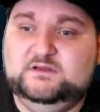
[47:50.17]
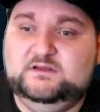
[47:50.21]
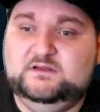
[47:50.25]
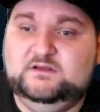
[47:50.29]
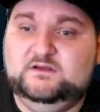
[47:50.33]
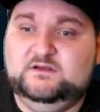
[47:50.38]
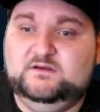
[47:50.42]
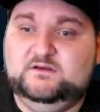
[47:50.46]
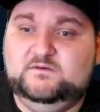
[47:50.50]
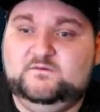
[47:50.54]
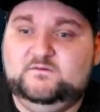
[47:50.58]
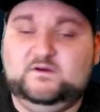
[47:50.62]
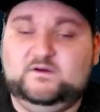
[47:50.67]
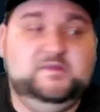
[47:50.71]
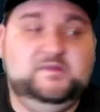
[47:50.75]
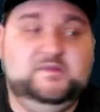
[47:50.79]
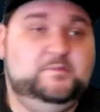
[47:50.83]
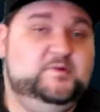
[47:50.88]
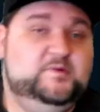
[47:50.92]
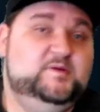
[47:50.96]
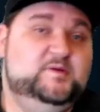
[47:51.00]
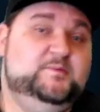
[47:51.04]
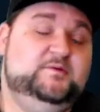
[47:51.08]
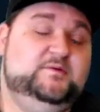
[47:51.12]
For other
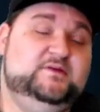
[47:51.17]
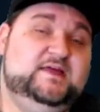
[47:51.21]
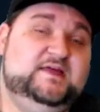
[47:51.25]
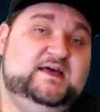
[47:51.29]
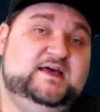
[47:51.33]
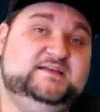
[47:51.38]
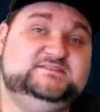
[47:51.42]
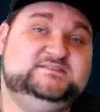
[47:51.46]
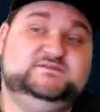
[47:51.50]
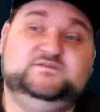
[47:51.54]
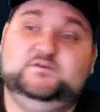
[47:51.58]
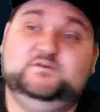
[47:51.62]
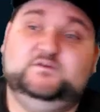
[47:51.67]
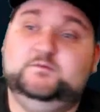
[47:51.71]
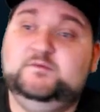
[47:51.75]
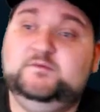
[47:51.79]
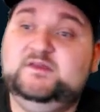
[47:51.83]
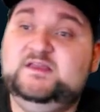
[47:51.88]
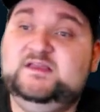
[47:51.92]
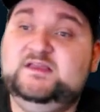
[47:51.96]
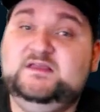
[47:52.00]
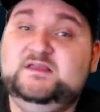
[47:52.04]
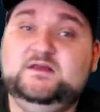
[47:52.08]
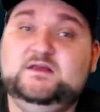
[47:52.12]
people, yes. For
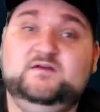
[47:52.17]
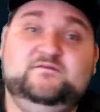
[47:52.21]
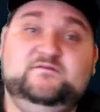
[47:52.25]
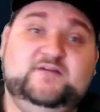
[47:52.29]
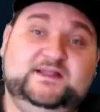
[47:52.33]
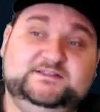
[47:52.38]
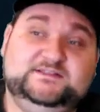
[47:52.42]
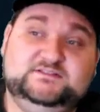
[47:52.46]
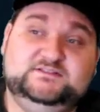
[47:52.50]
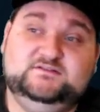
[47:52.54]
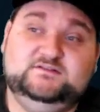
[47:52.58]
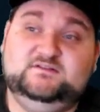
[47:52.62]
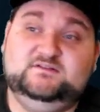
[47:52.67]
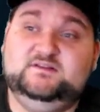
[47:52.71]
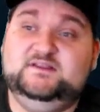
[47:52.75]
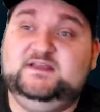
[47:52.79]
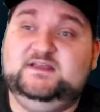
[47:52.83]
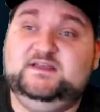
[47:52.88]
me, eventually.